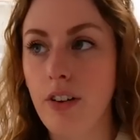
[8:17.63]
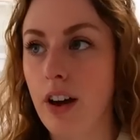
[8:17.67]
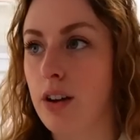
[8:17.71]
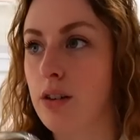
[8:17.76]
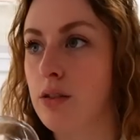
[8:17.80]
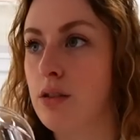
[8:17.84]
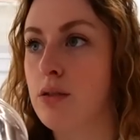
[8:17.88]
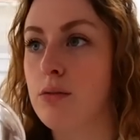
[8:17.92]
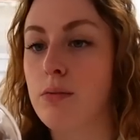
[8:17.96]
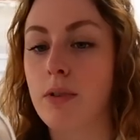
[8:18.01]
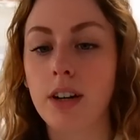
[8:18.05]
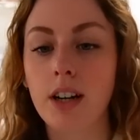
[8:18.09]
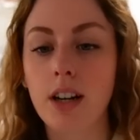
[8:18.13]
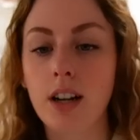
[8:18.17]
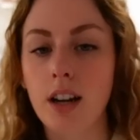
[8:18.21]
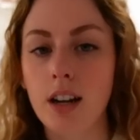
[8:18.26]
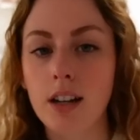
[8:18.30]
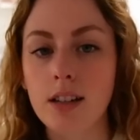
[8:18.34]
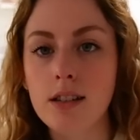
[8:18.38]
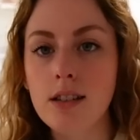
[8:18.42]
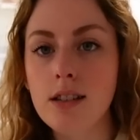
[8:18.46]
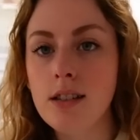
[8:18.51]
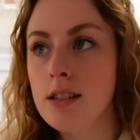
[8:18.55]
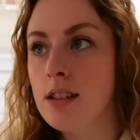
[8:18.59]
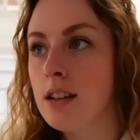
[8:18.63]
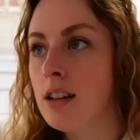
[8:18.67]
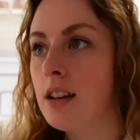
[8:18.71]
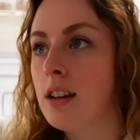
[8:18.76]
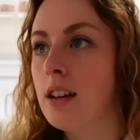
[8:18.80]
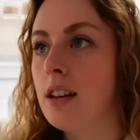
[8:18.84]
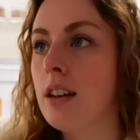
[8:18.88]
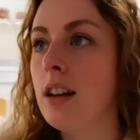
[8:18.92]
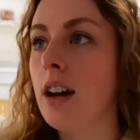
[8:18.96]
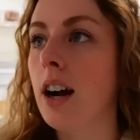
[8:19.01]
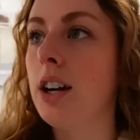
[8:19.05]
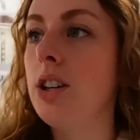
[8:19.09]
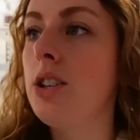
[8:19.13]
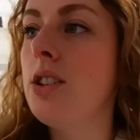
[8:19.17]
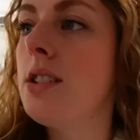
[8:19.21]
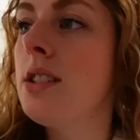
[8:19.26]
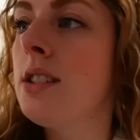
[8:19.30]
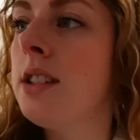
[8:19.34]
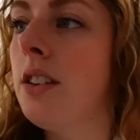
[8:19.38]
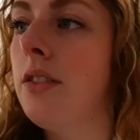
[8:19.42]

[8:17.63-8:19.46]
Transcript: I don't know what it is. I just